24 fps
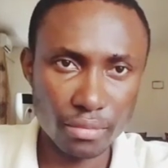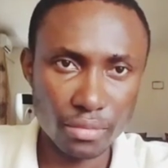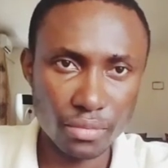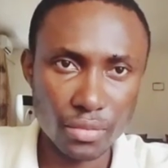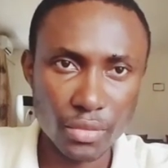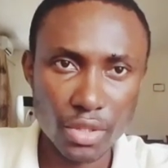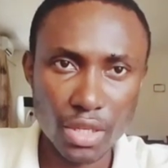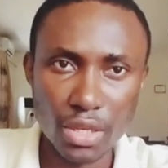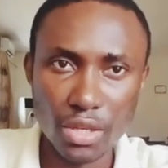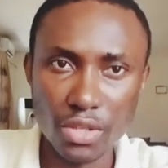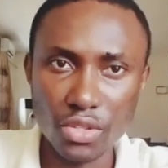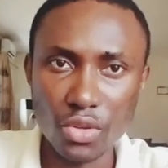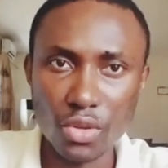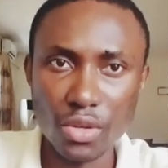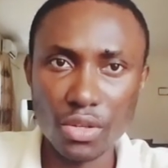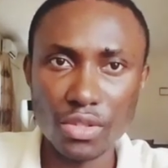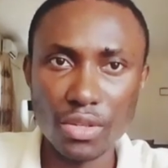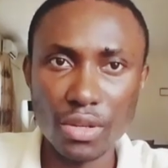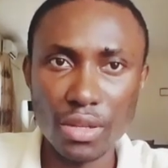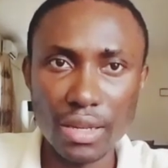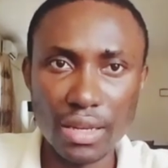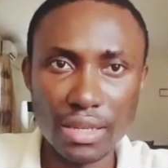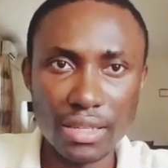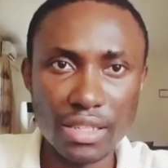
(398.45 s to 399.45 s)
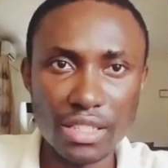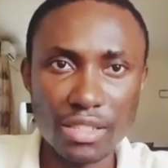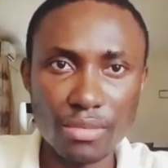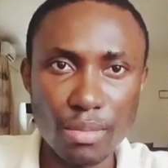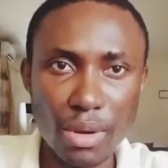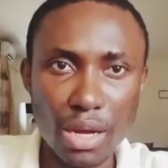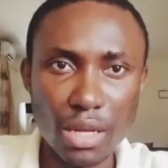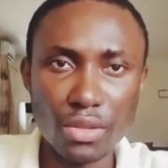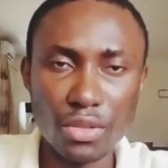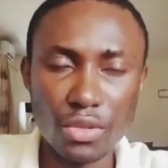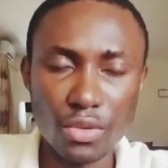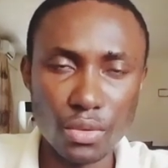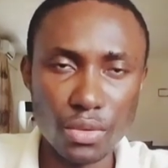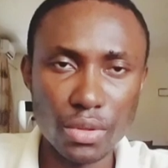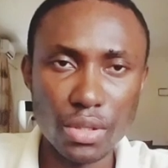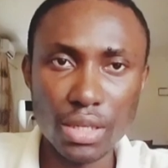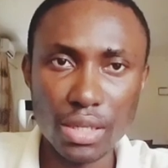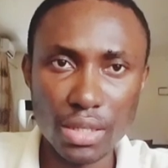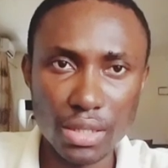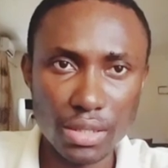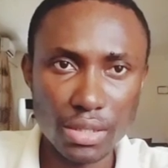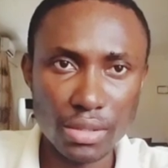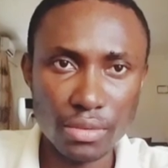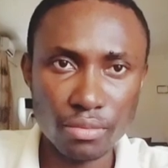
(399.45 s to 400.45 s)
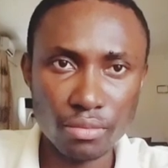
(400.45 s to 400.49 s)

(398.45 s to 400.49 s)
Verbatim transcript: he's going to let this man do this